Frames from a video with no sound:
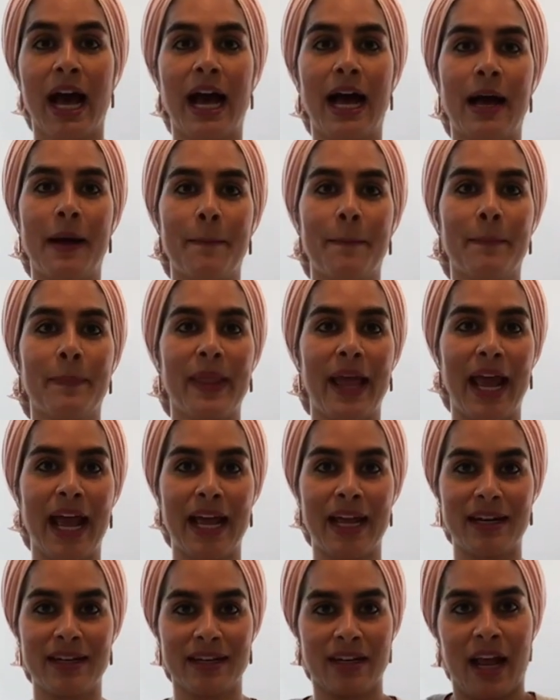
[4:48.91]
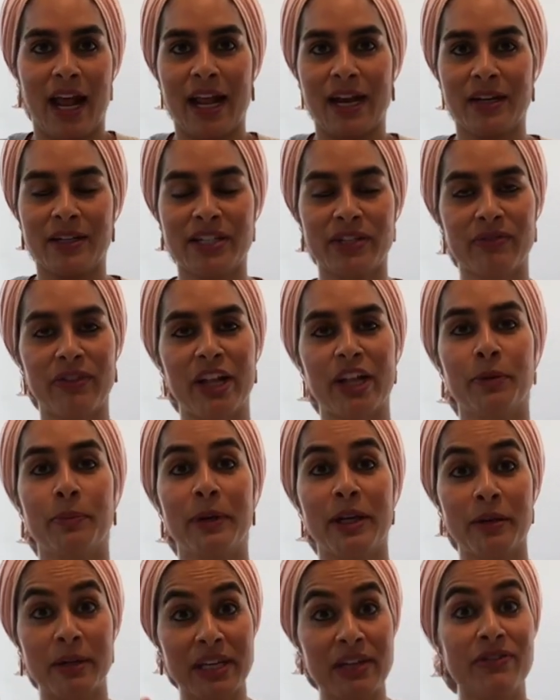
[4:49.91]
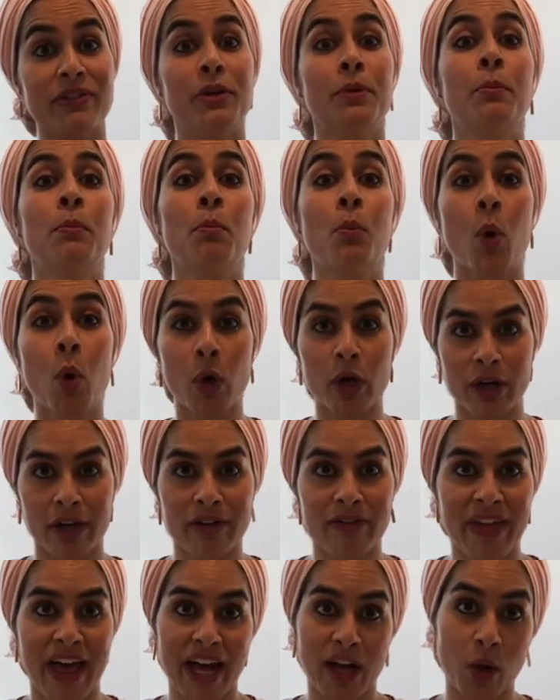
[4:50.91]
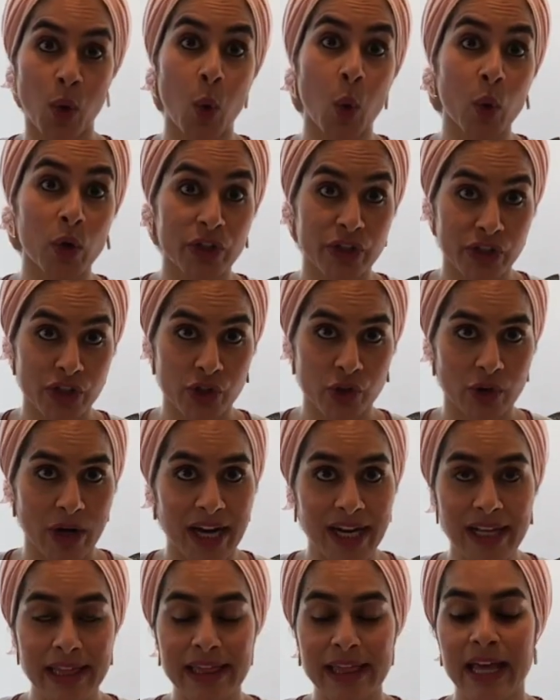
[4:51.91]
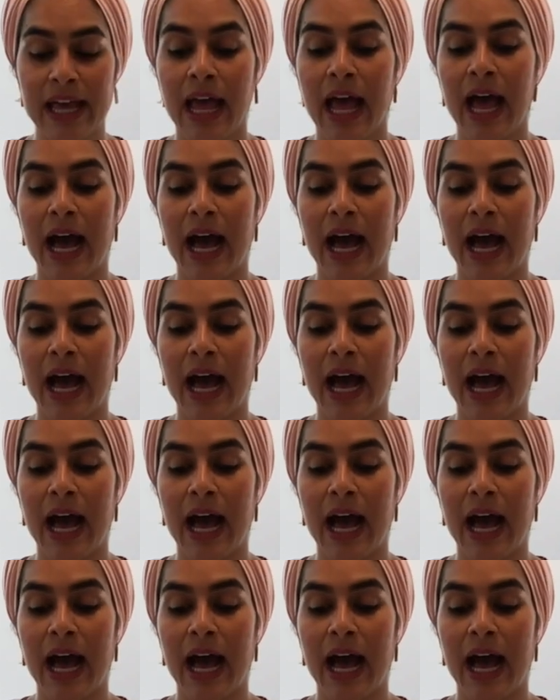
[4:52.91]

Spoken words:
and developing even more of that core strength.